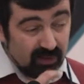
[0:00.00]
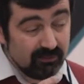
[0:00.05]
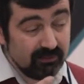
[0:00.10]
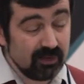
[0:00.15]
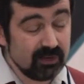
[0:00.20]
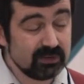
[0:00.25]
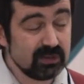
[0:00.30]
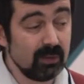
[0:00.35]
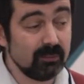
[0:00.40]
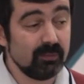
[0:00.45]

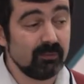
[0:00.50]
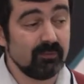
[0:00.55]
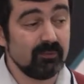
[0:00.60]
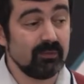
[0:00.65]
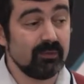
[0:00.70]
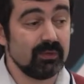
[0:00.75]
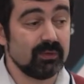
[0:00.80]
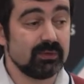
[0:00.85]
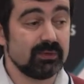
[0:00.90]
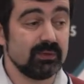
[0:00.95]
face up
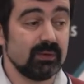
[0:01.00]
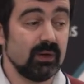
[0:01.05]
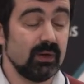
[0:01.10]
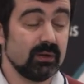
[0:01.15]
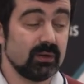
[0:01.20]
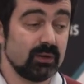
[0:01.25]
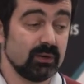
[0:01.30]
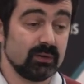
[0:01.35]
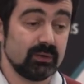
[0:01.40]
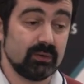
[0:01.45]
with
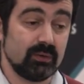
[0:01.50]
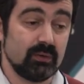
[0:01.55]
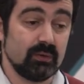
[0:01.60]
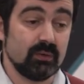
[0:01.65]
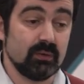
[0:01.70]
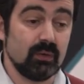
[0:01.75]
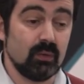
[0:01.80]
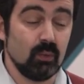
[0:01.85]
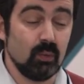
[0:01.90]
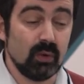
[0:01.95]
error
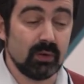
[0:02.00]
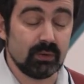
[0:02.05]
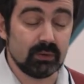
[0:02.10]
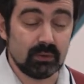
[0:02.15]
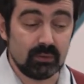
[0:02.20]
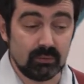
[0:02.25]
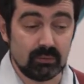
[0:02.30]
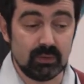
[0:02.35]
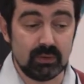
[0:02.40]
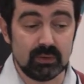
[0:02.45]
when
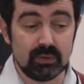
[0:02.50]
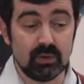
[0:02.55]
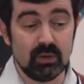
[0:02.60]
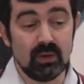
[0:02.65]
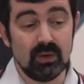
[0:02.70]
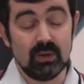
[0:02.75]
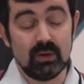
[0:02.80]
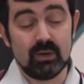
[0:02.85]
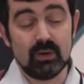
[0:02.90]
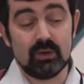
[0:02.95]
we
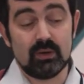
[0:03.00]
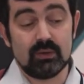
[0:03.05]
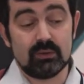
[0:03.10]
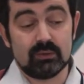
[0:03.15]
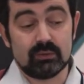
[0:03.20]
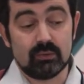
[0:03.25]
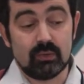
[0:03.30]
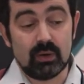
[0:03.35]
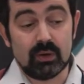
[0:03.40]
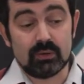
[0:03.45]

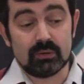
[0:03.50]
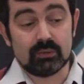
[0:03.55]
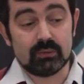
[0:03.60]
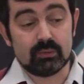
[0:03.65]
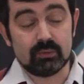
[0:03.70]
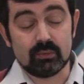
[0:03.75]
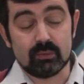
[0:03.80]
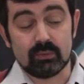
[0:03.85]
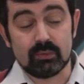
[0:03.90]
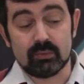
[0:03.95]
try
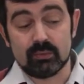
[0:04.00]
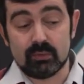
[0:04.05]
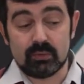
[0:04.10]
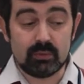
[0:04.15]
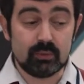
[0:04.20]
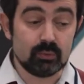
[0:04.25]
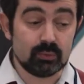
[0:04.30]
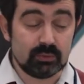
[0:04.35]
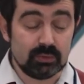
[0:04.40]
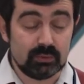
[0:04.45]
to
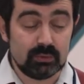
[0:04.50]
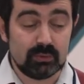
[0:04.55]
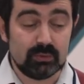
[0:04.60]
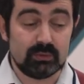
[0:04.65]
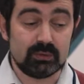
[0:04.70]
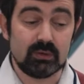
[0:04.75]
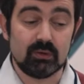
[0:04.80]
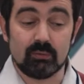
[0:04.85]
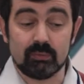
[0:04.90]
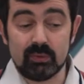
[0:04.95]
use
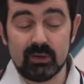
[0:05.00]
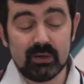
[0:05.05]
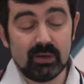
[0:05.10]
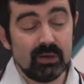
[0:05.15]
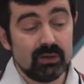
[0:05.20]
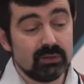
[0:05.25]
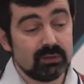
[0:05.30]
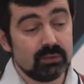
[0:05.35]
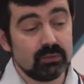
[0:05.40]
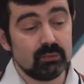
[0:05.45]
some
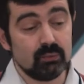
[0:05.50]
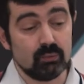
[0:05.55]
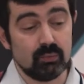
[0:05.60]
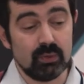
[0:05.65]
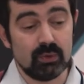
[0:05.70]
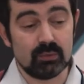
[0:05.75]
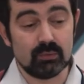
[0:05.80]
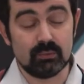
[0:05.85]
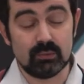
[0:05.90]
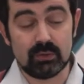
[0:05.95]
application,
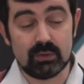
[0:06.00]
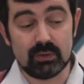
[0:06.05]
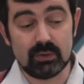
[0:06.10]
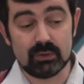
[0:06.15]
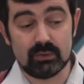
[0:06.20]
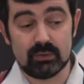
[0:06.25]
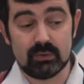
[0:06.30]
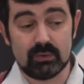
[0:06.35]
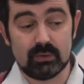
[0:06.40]
when we